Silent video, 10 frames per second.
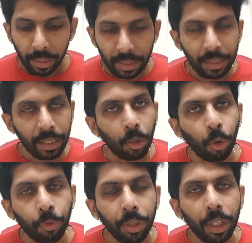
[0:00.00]
It is
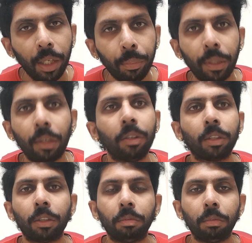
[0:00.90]
eco-friendly
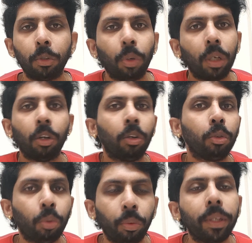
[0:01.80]
because you are
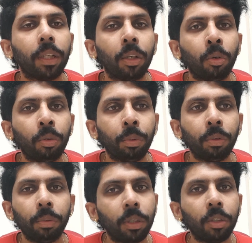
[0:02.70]
not throwing the notebook
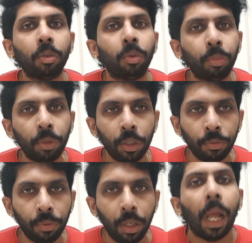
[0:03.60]
because your notebook is
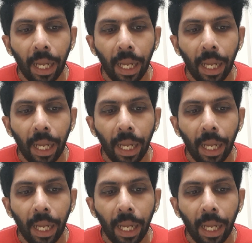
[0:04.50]
filled.